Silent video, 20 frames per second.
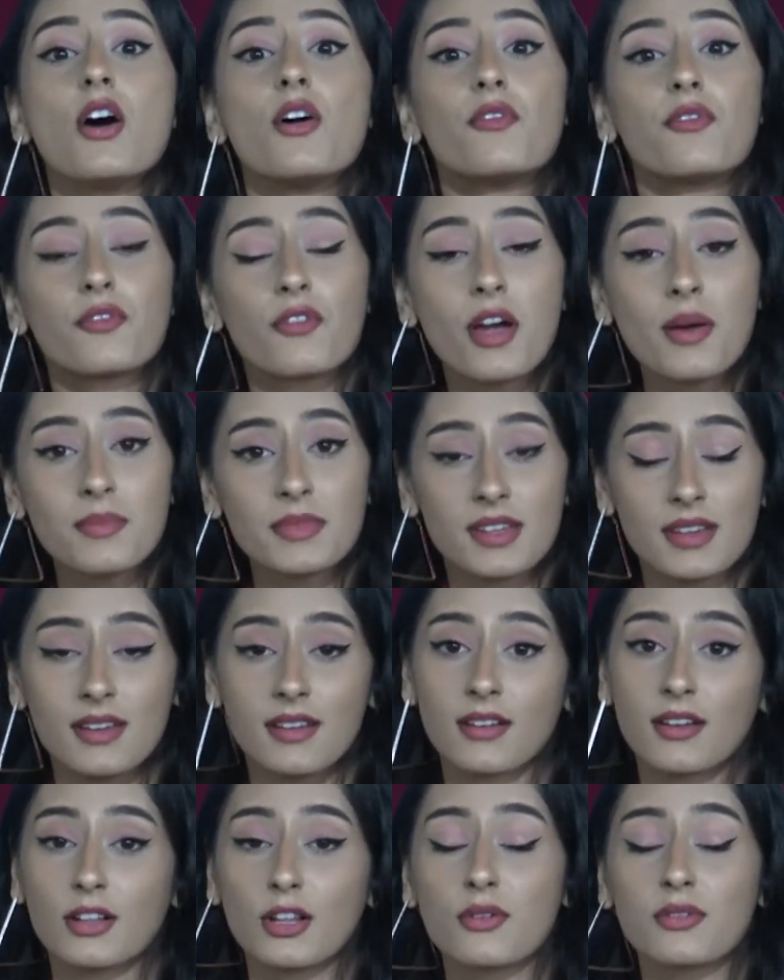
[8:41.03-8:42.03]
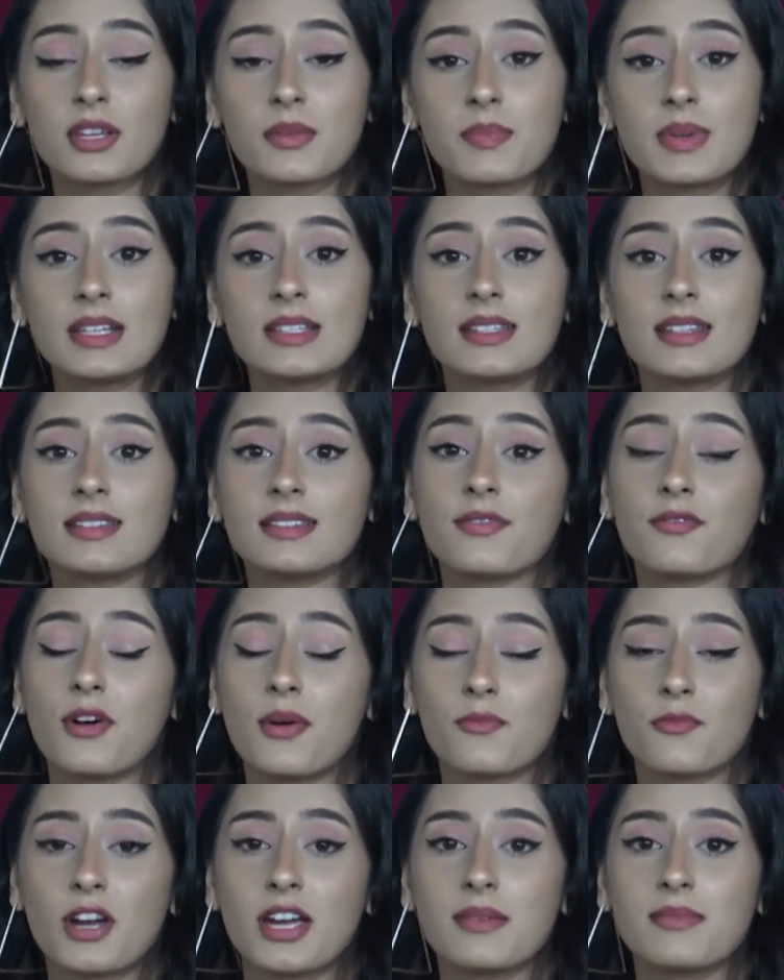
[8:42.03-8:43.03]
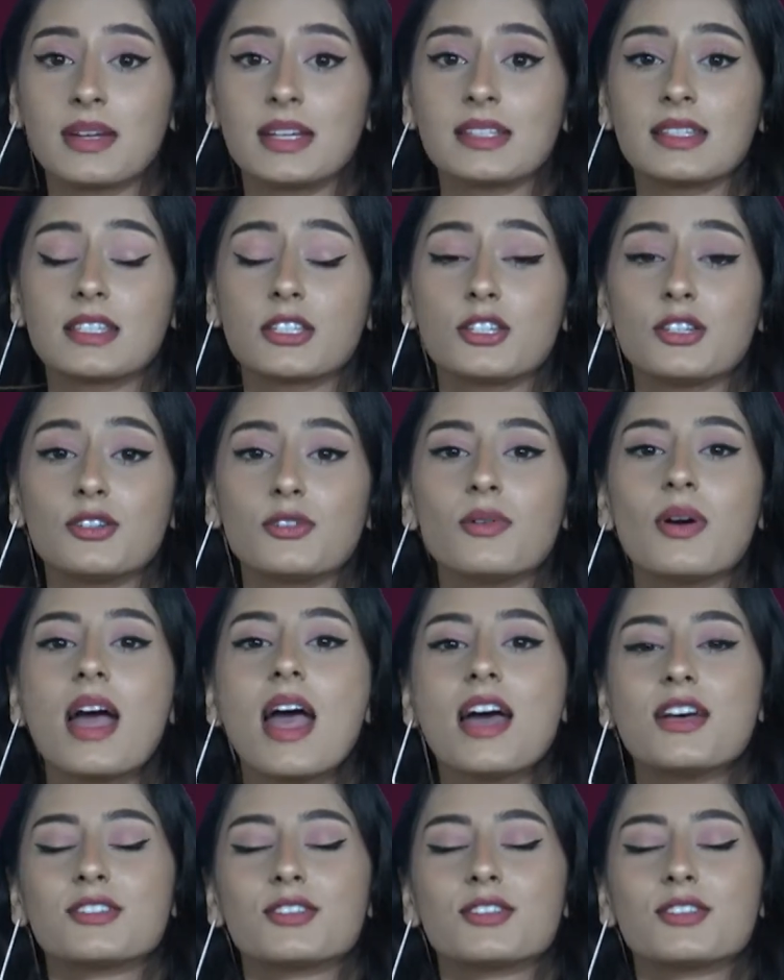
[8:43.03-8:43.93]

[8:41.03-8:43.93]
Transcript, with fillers: from the clothing pieces from Reitmans to.